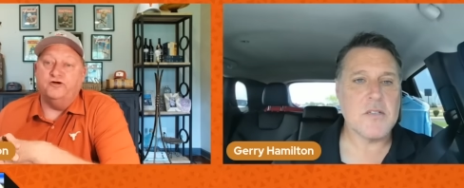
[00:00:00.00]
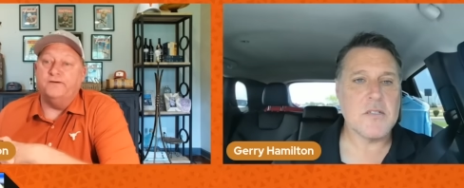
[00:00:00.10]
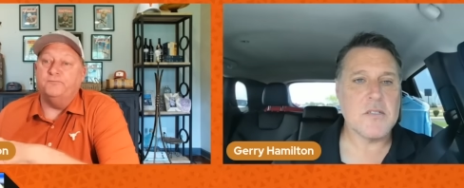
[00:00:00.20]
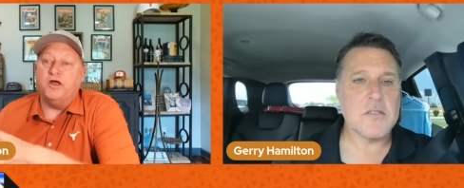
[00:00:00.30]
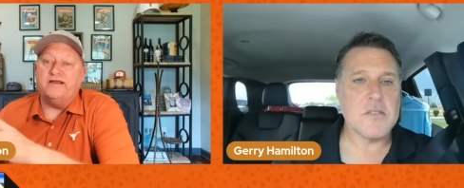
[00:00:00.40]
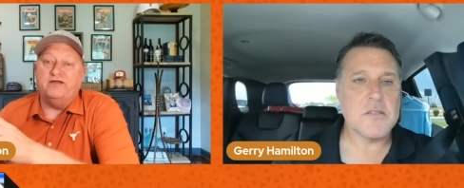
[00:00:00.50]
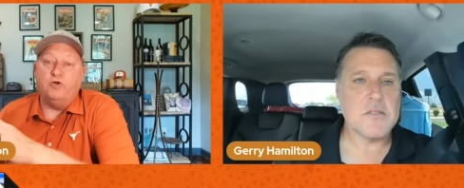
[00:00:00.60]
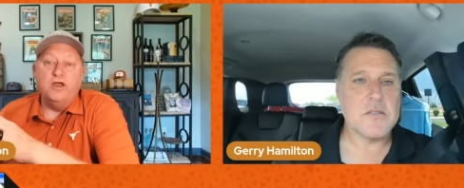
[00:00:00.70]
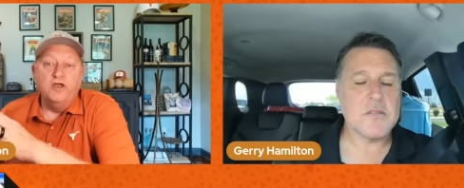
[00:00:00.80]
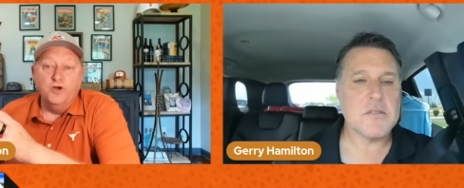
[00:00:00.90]
Speaker 1: Vernon Broughton,
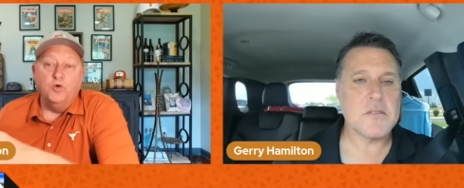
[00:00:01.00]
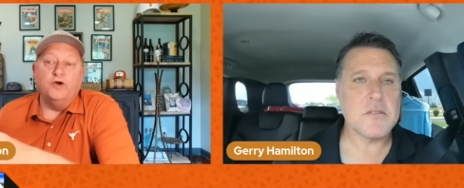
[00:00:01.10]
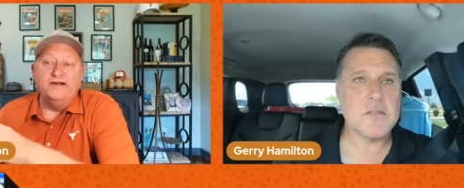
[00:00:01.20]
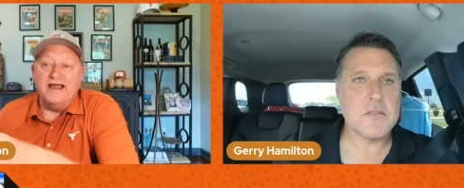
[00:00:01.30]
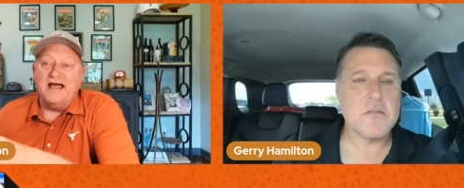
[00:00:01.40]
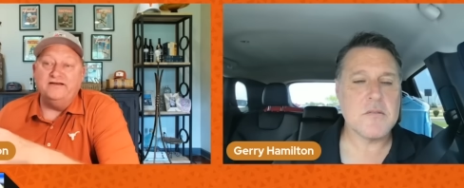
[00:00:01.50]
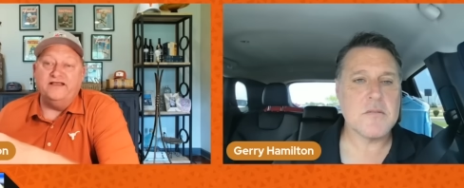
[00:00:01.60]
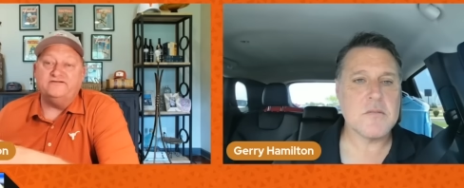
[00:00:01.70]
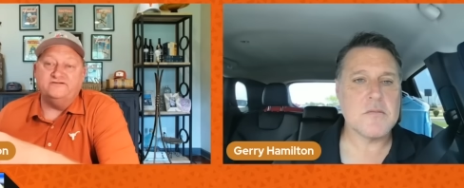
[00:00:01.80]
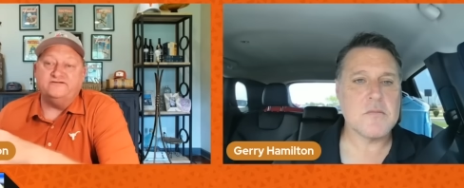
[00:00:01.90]
who, who are not
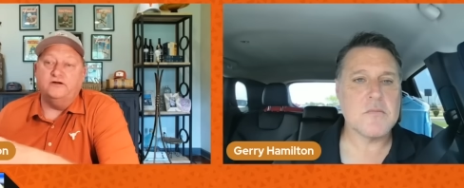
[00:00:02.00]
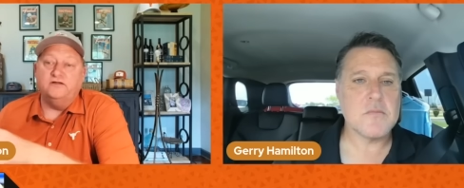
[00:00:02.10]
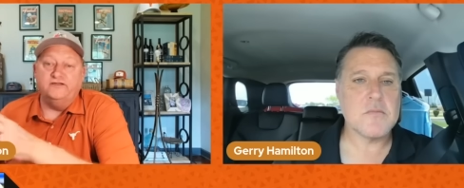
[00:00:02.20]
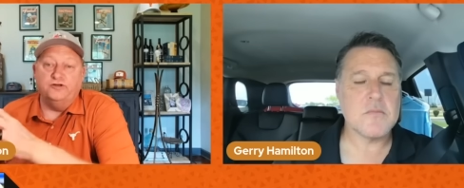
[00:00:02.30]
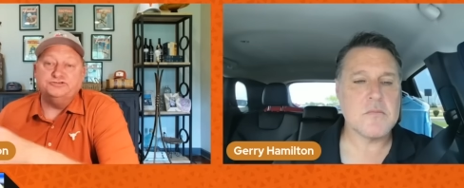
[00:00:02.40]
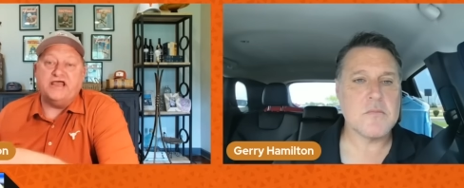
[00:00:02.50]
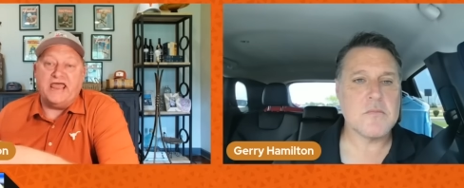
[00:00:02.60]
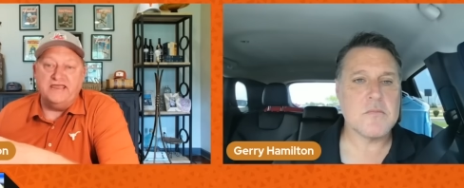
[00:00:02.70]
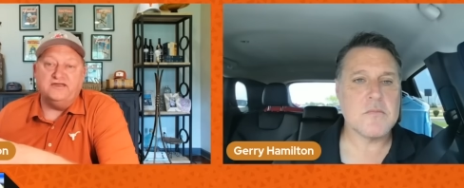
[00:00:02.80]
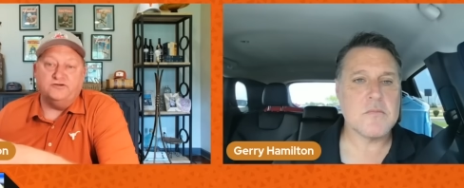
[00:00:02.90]
necessarily those
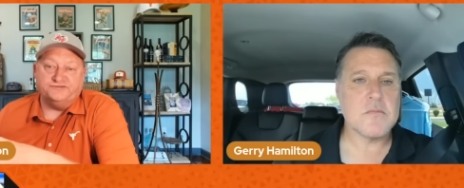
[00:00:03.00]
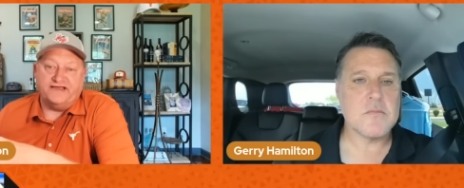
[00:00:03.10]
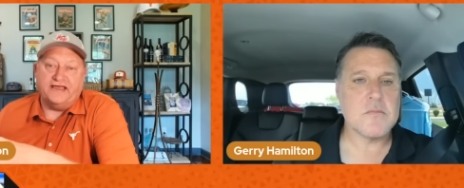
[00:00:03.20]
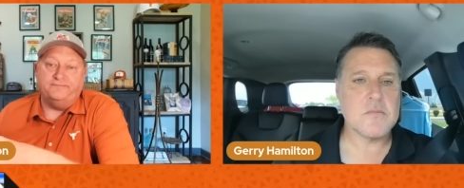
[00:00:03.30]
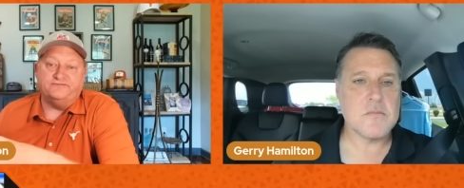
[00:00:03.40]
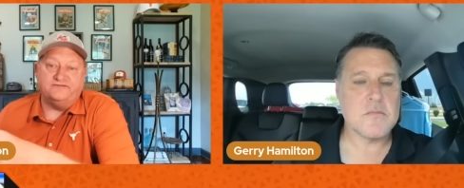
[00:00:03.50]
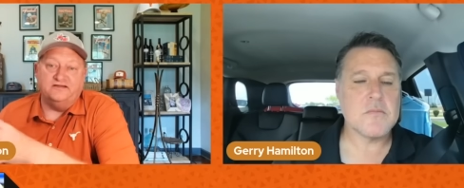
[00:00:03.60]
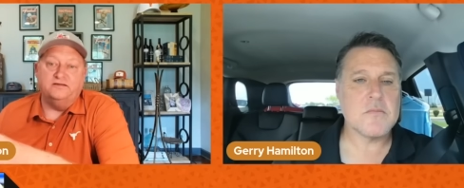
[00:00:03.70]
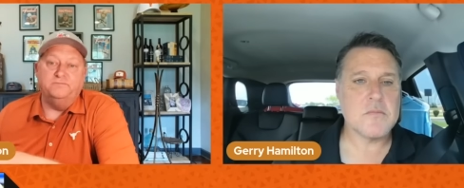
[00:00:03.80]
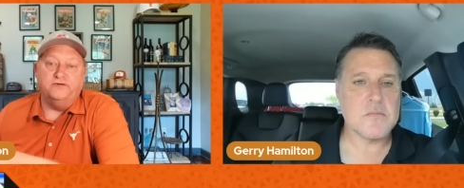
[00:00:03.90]
anchor types
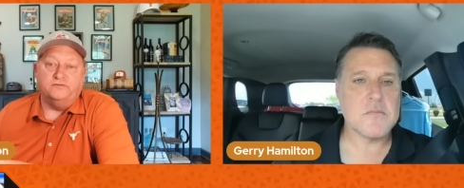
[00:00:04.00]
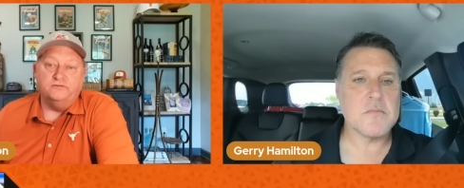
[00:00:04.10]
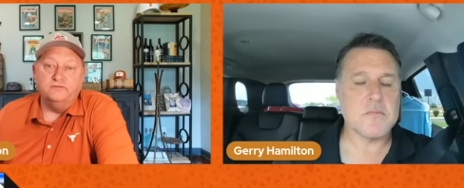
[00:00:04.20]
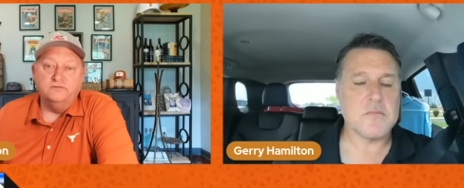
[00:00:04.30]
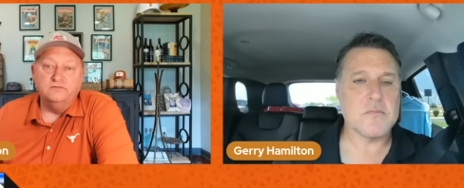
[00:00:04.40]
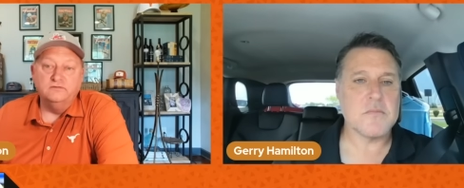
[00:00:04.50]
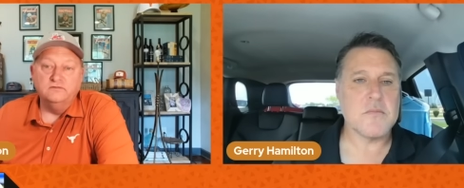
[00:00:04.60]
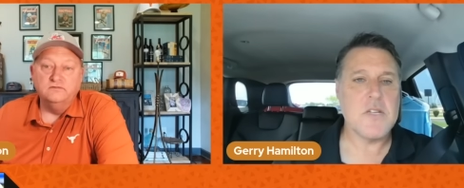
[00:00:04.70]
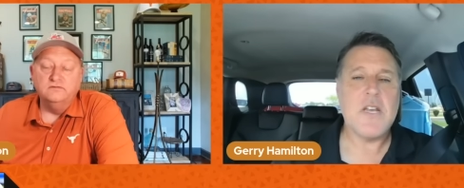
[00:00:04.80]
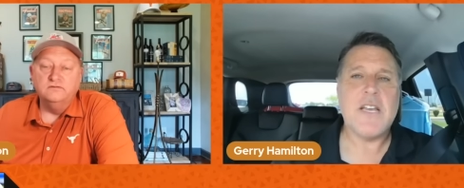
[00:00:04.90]
in the middle?
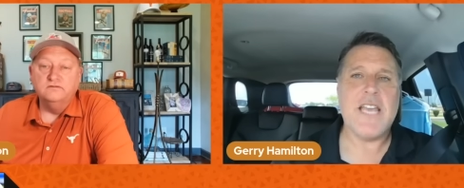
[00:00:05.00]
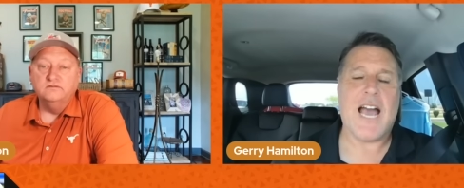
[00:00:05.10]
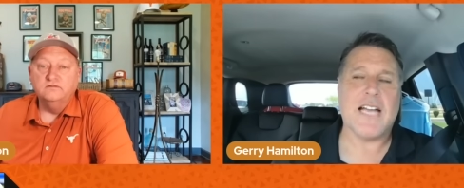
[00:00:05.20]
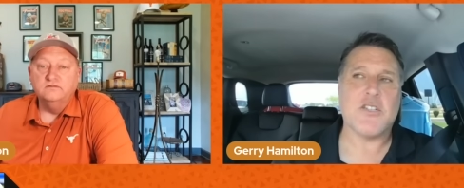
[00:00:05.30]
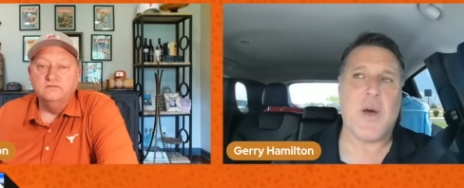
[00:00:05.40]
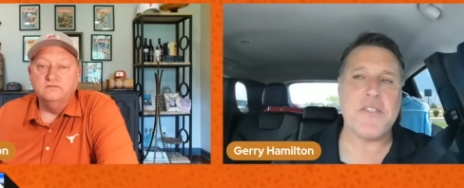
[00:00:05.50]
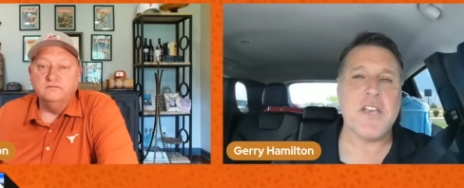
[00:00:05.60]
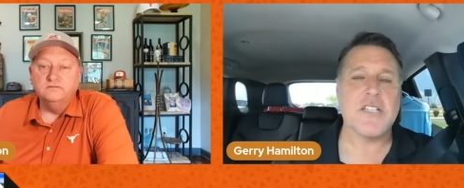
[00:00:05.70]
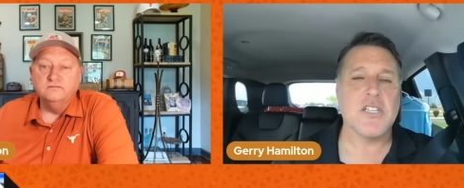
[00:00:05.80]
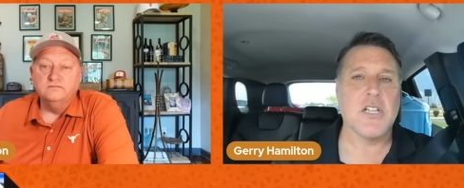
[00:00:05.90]
Speaker 2: Yeah, I, so I
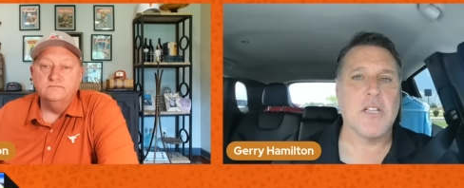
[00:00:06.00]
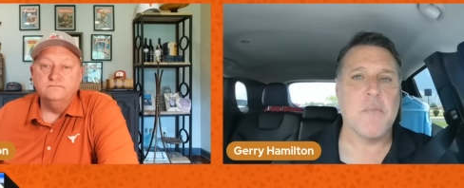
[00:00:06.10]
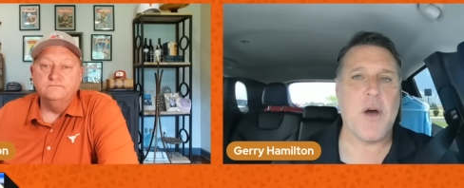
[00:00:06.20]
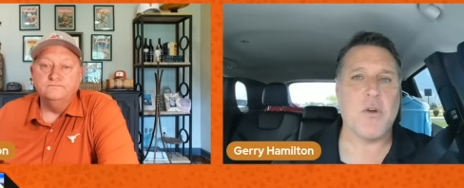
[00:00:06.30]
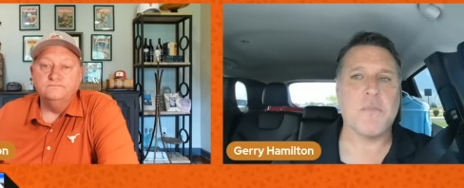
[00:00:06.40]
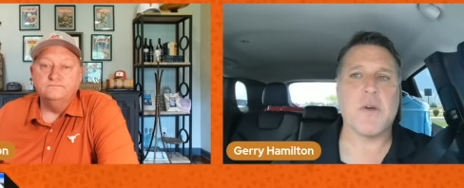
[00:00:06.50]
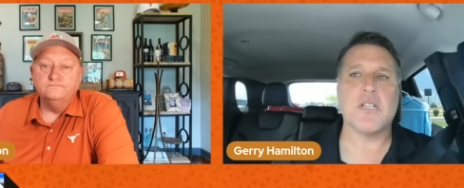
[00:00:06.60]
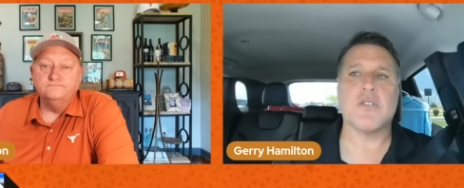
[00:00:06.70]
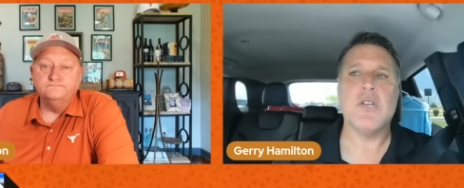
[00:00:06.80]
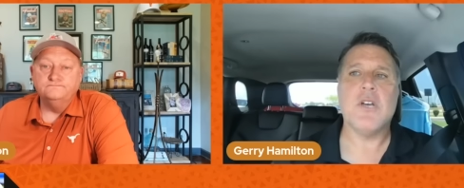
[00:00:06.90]
think it's a little of both
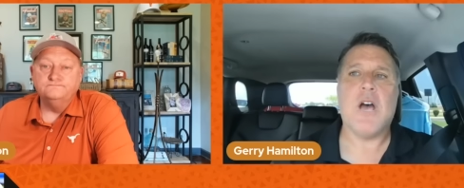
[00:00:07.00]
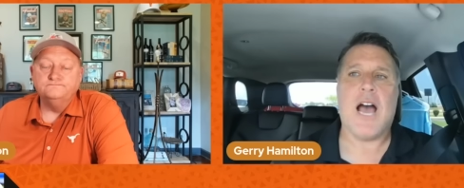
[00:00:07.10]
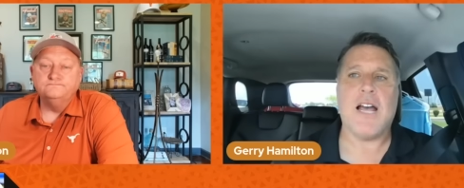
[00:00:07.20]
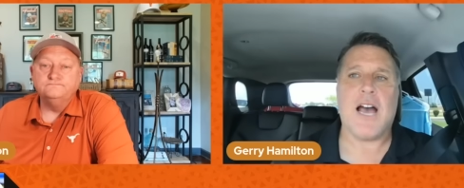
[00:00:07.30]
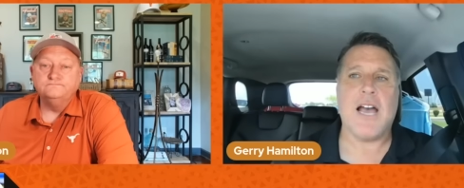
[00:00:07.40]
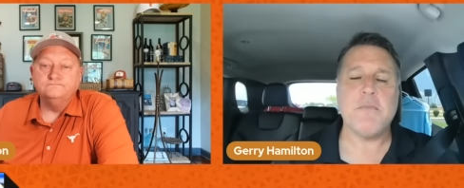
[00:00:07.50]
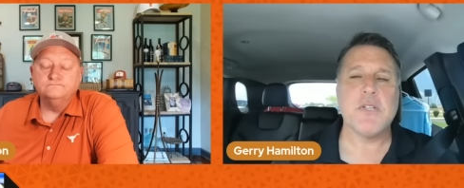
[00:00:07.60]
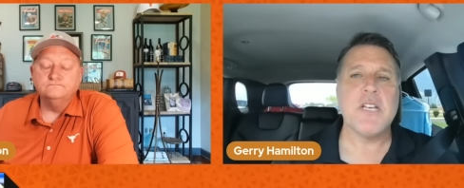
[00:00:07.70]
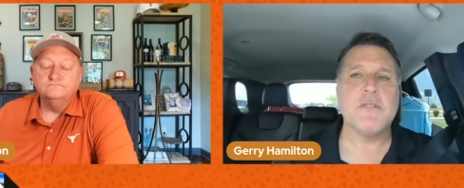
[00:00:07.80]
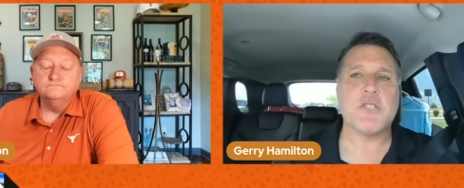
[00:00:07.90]
because I, I
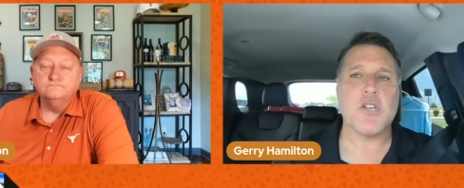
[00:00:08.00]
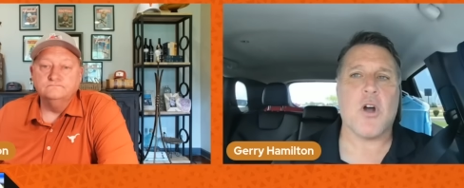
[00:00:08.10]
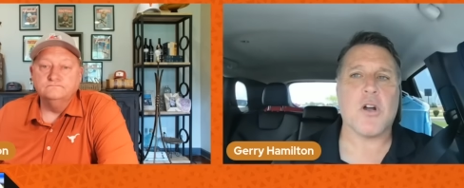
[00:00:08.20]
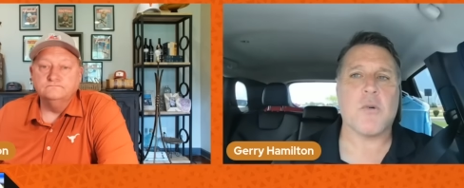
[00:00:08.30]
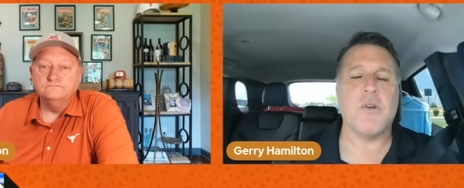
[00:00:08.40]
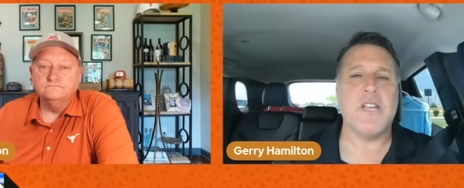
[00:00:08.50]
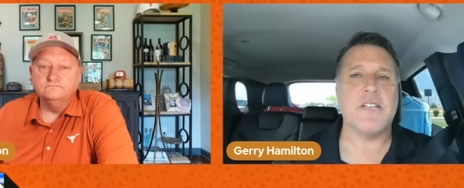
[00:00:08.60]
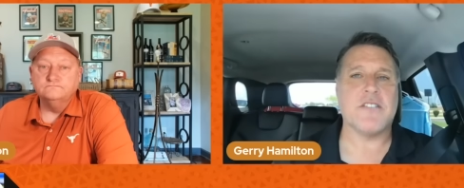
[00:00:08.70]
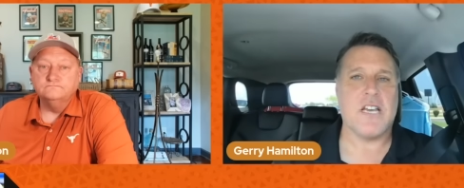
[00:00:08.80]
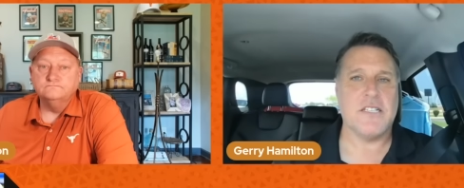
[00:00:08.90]
believe Sark when he
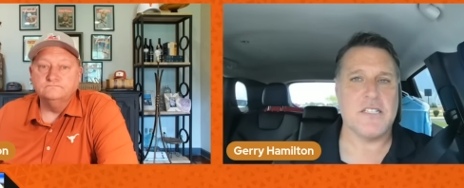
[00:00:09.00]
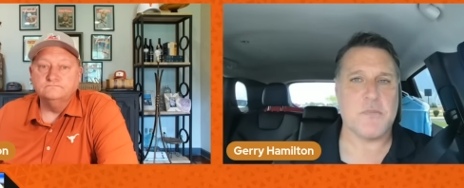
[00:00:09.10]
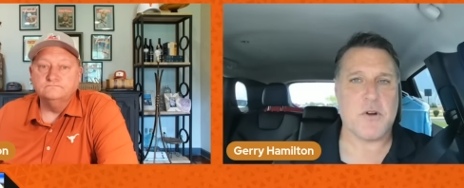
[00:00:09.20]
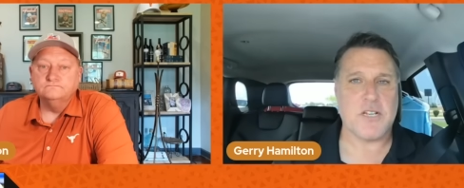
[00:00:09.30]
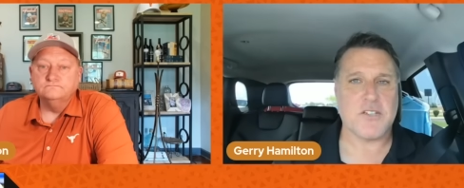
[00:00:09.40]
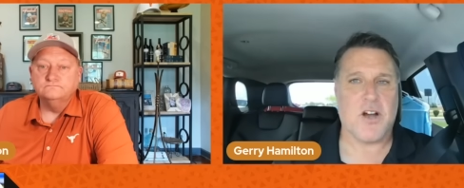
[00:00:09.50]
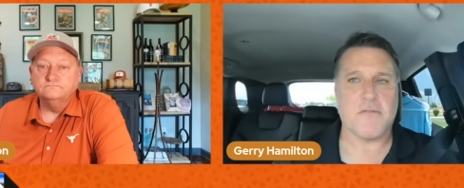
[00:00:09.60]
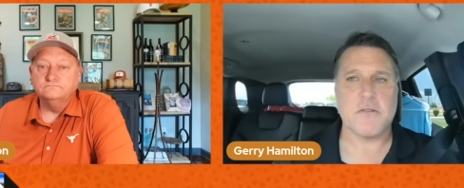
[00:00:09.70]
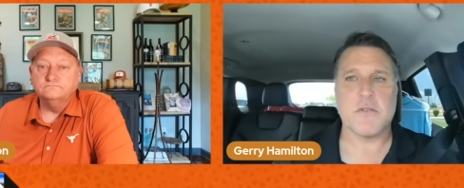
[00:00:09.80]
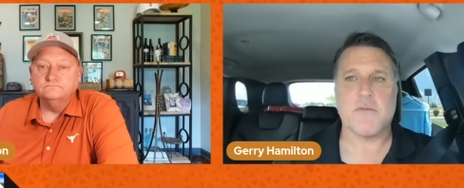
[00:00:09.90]
said in his press
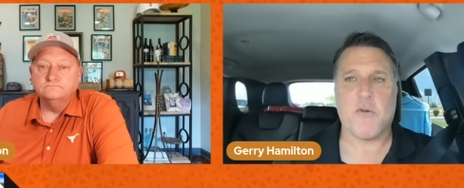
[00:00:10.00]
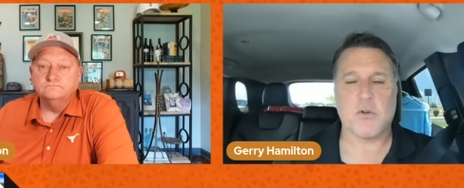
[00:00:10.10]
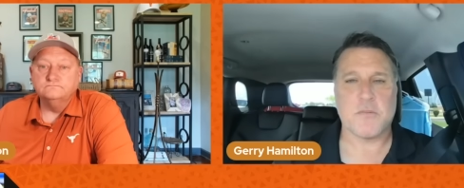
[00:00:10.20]
conference before